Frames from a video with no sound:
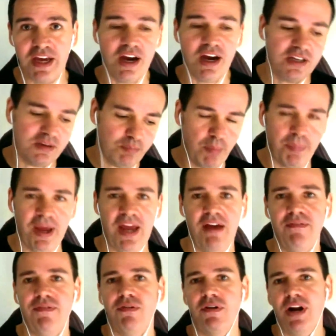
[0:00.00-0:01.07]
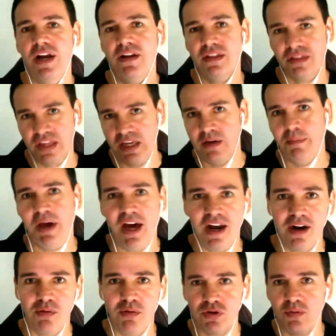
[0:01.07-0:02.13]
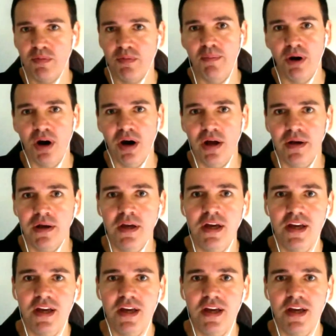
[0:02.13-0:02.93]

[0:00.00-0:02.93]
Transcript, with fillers: I had to prepare for it. I had to think about it. It was on my mind.